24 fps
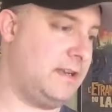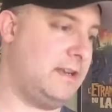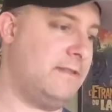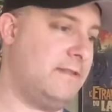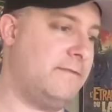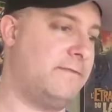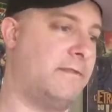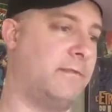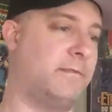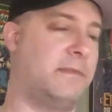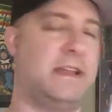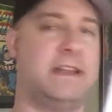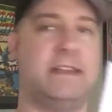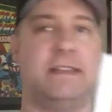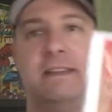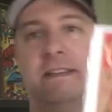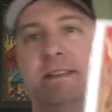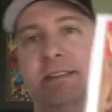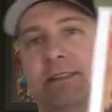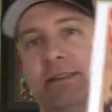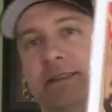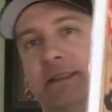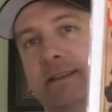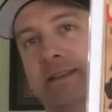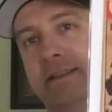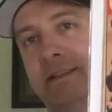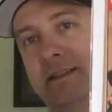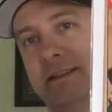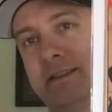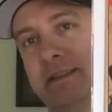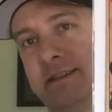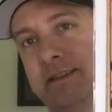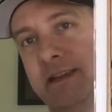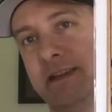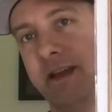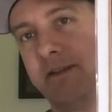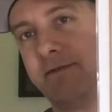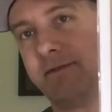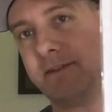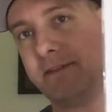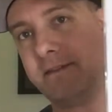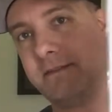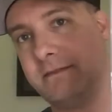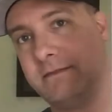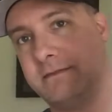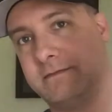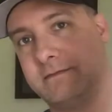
from 1967.